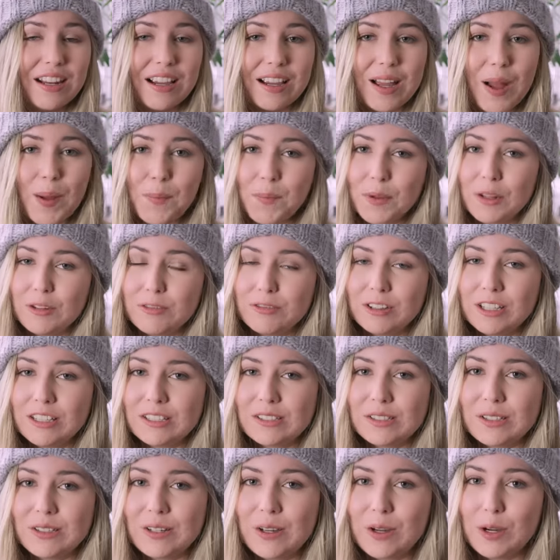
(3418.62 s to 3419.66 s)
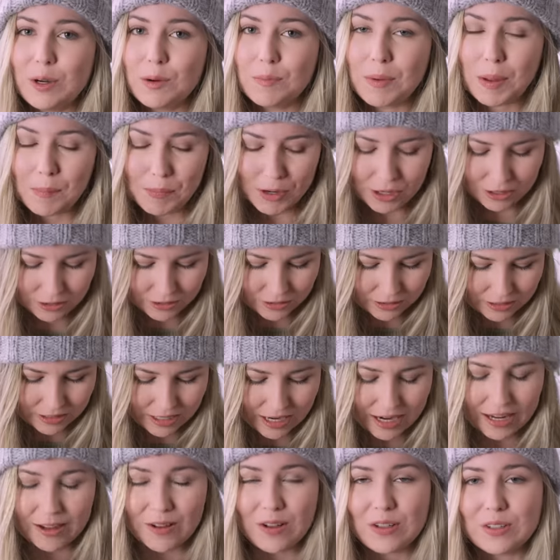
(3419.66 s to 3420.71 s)
a couple of weeks ago, my partner and
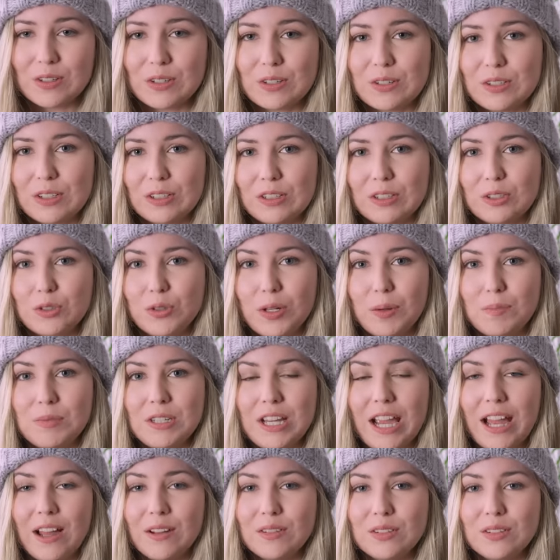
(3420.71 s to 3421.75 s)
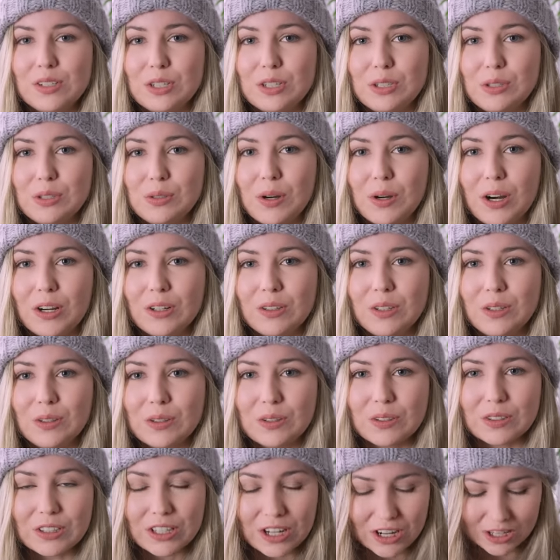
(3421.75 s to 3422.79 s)
I also took a trip down to our
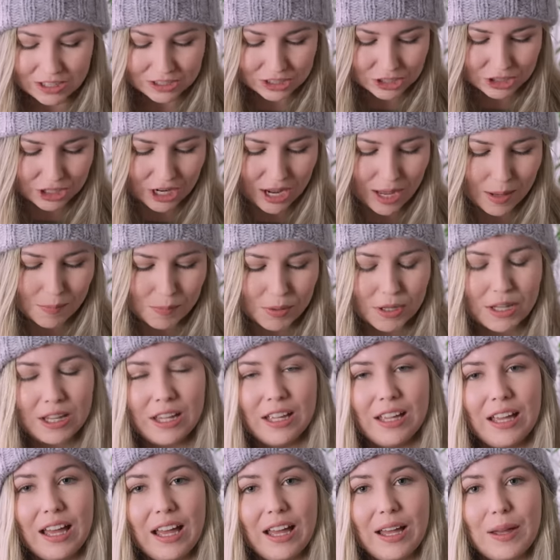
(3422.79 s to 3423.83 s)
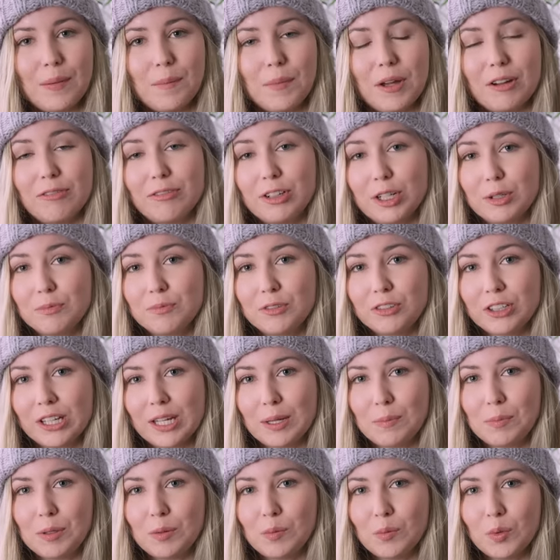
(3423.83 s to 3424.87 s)
local yarn shop, um, a verb for
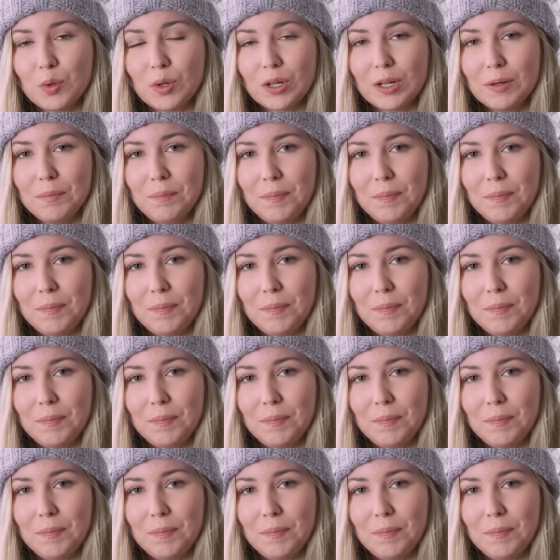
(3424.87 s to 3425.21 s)
keeping warm,